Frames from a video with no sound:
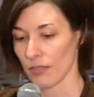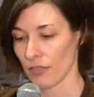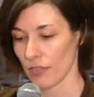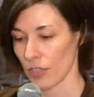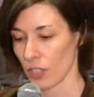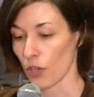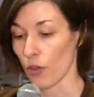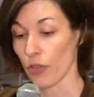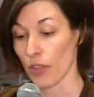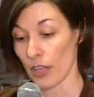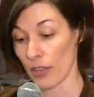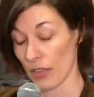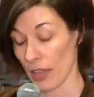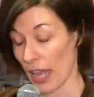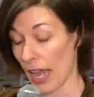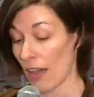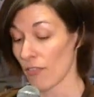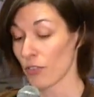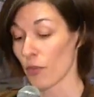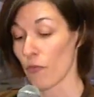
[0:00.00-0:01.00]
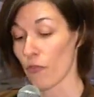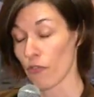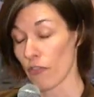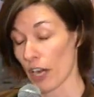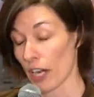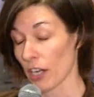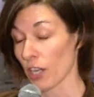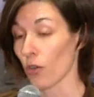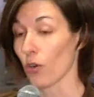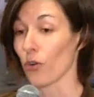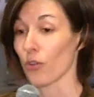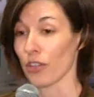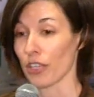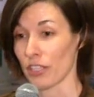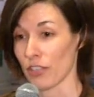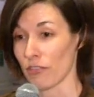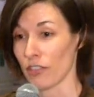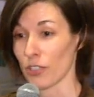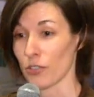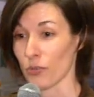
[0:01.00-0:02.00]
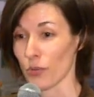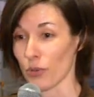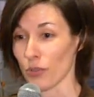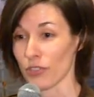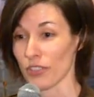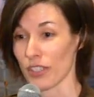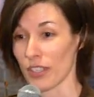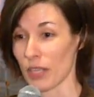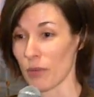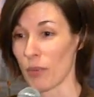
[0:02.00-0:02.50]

you know, they, they have some very old individuals in the